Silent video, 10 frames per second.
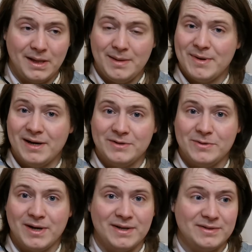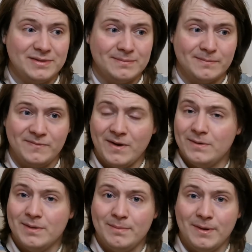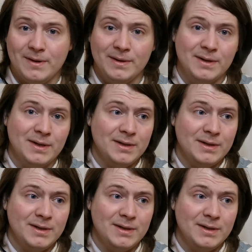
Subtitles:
email address, phone number,